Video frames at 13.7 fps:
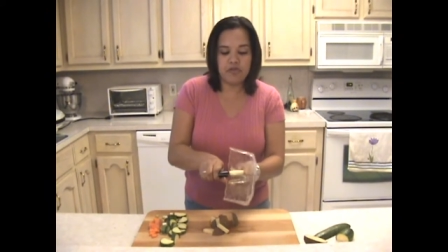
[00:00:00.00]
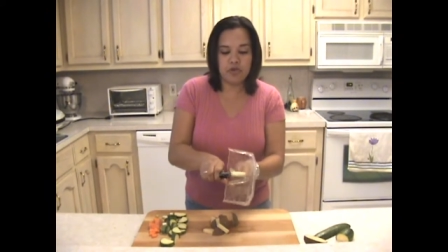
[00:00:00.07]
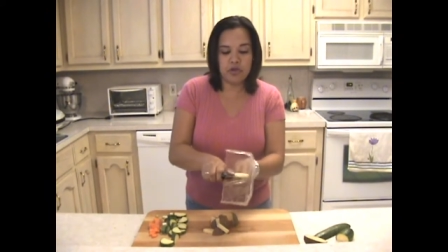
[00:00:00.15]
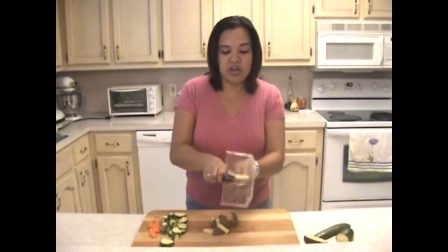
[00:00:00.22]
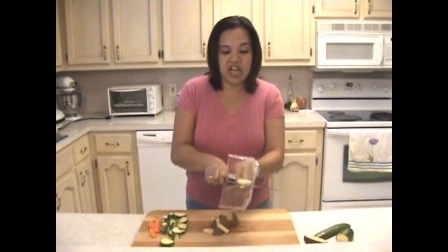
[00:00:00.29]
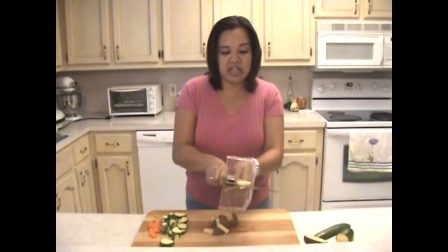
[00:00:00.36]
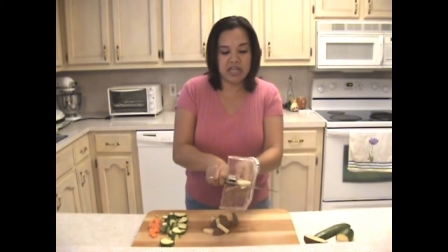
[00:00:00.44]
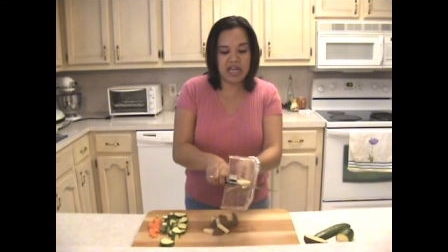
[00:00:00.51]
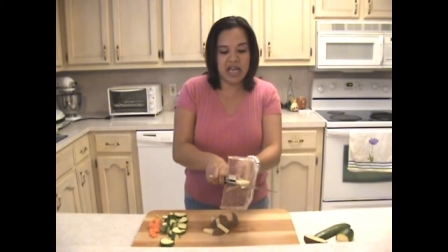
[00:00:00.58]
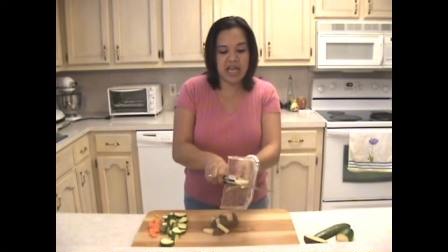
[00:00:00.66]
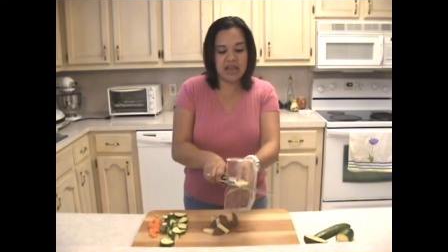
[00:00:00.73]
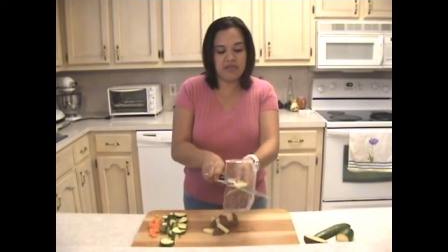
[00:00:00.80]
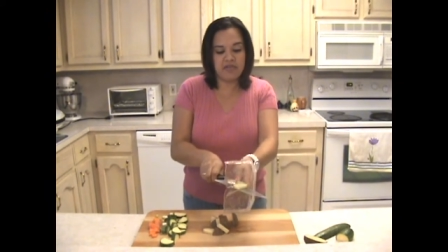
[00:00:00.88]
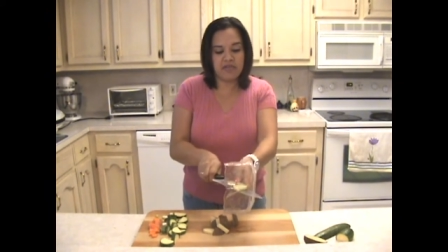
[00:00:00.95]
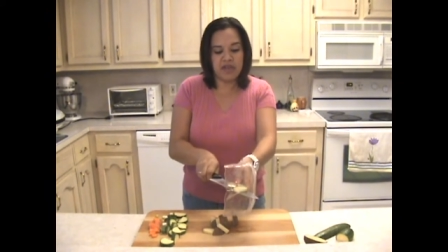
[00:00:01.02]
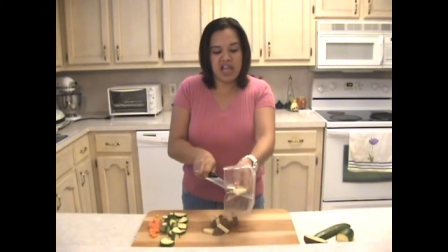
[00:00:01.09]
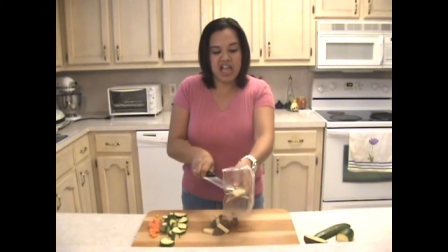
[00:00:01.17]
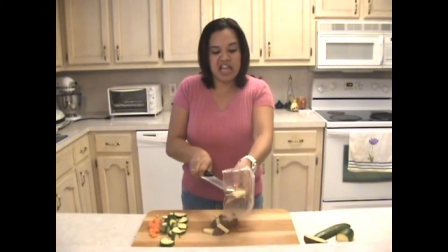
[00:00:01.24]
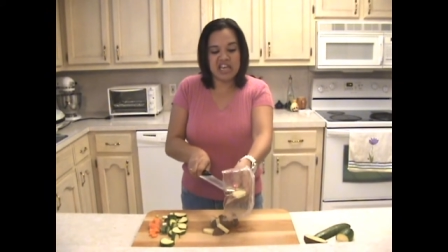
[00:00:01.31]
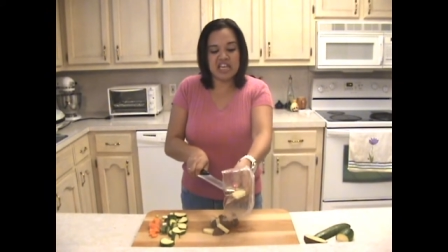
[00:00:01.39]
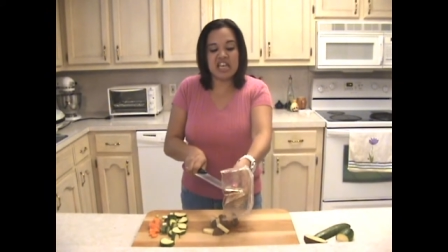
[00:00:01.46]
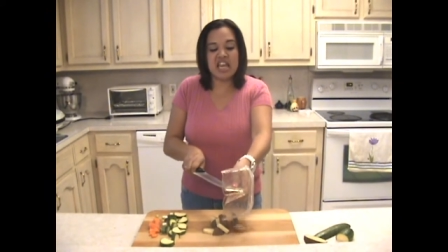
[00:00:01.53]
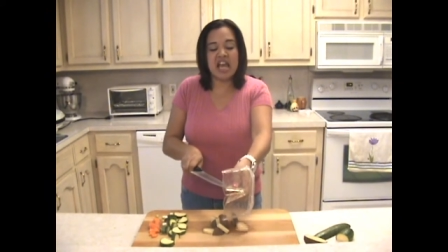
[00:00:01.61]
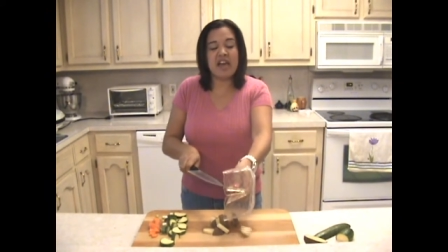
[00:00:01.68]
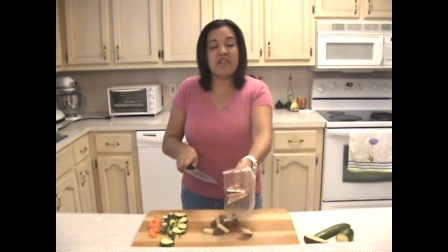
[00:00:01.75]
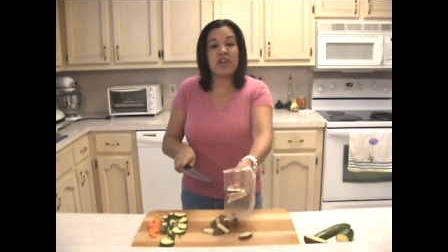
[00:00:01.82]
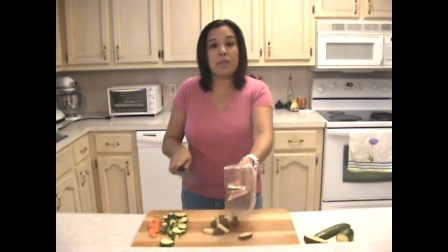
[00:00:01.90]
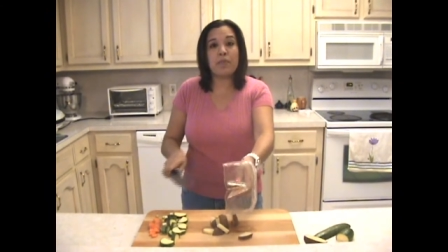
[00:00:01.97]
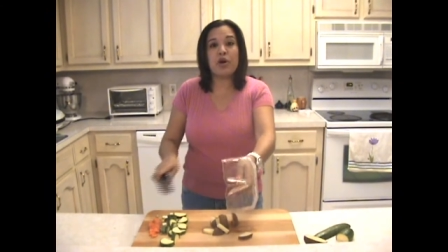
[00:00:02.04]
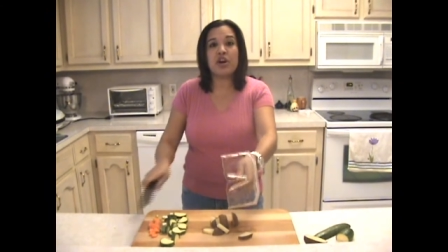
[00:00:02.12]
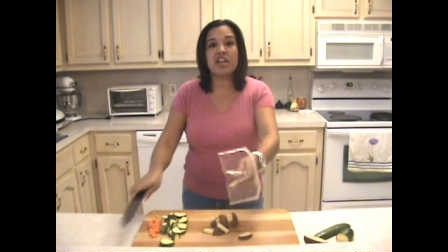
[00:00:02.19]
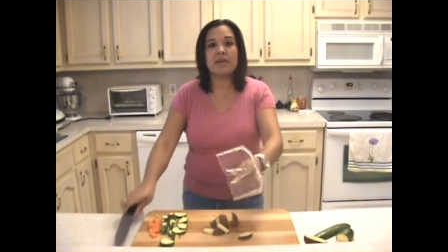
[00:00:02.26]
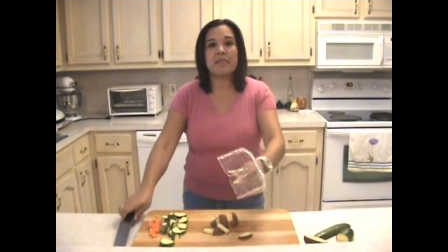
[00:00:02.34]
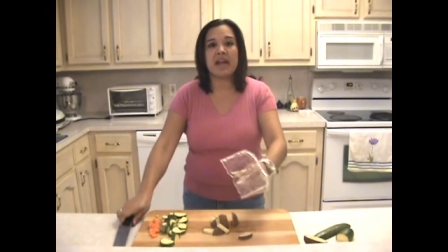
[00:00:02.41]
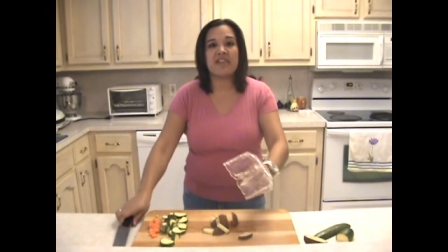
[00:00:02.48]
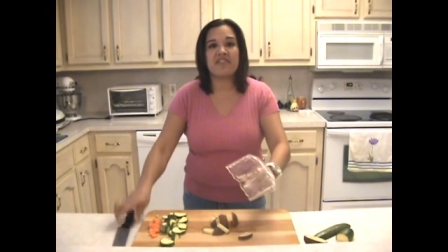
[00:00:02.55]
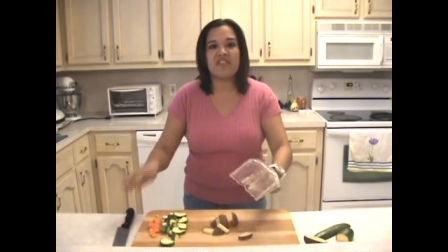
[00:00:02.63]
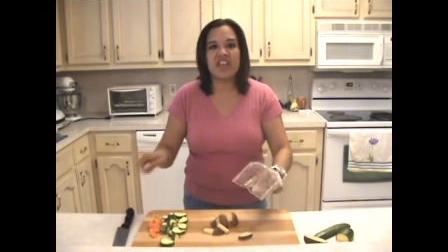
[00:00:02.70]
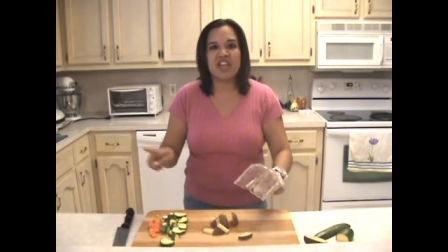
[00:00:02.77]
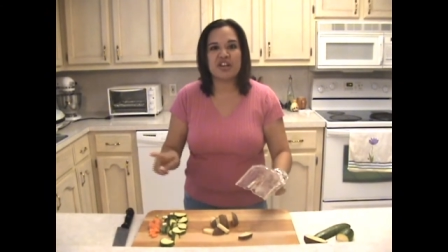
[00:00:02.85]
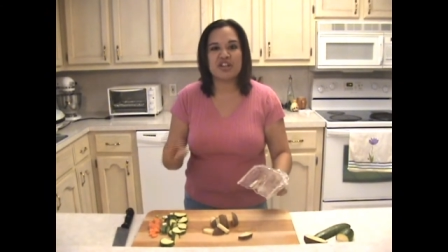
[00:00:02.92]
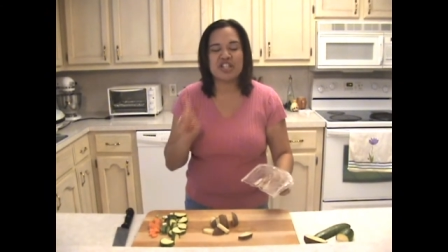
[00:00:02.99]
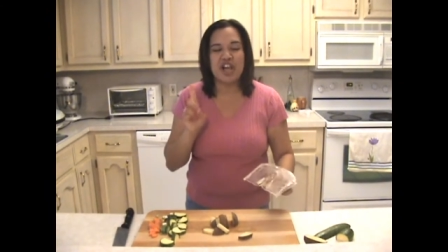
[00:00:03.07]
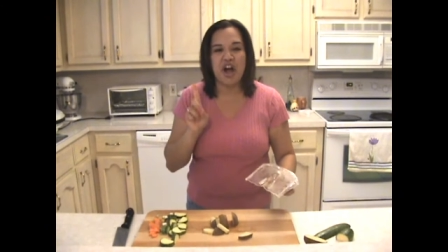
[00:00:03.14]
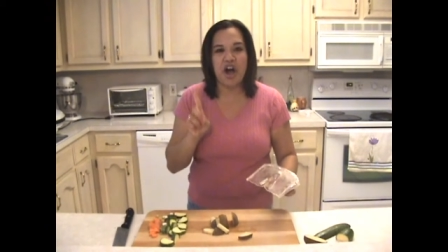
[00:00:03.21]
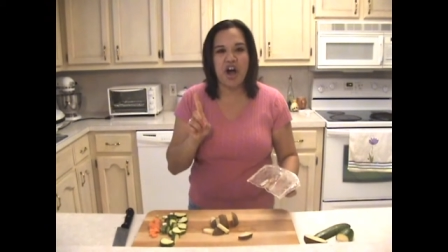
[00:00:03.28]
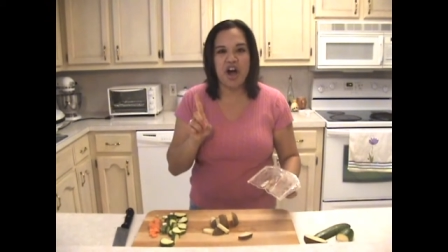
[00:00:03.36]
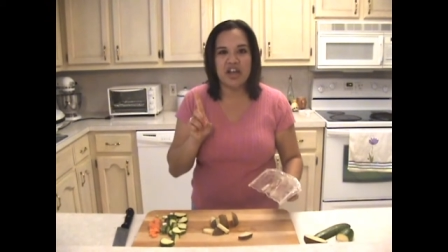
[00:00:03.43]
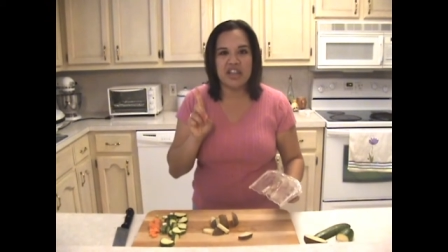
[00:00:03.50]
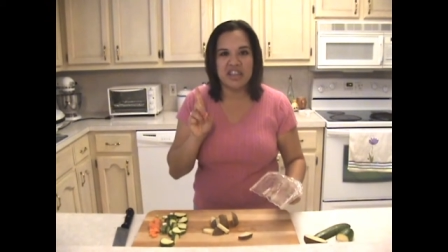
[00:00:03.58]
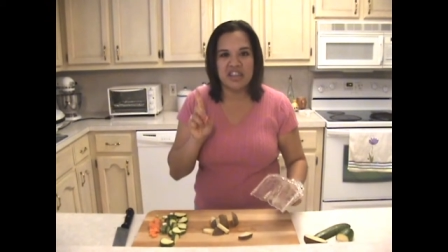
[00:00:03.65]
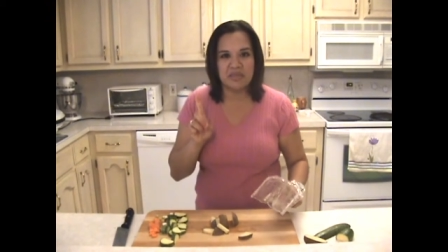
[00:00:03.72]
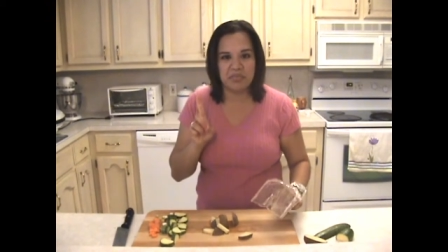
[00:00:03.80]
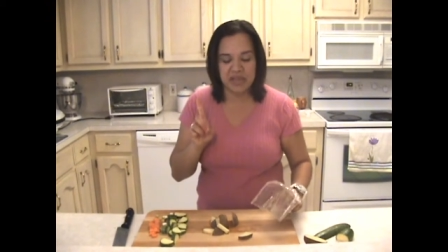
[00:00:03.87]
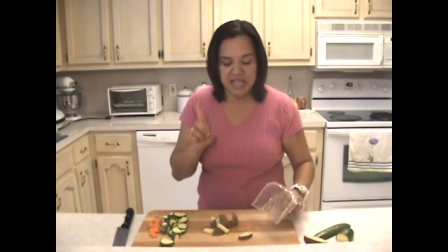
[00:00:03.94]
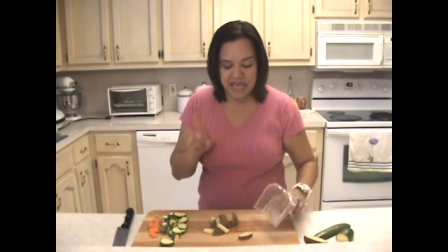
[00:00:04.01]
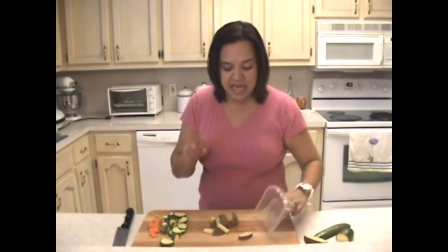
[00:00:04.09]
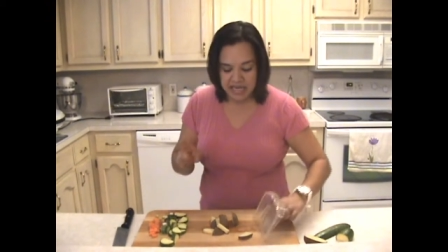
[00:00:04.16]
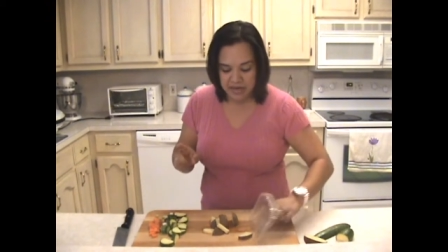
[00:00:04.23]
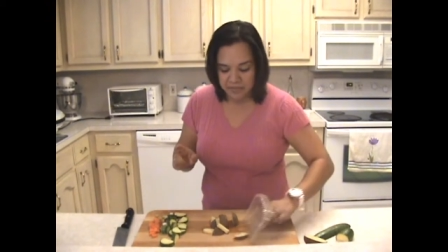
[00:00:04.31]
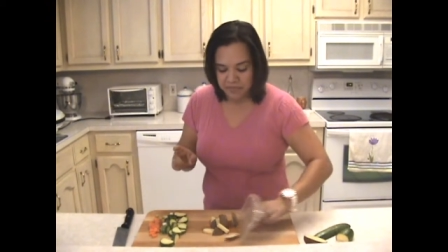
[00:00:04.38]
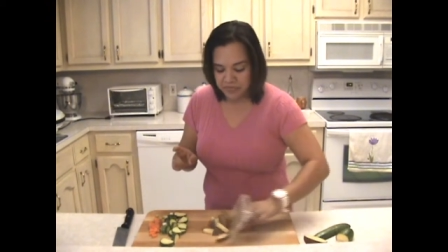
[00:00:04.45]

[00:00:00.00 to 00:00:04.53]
Food on the knife, never putting my fingers on the blade.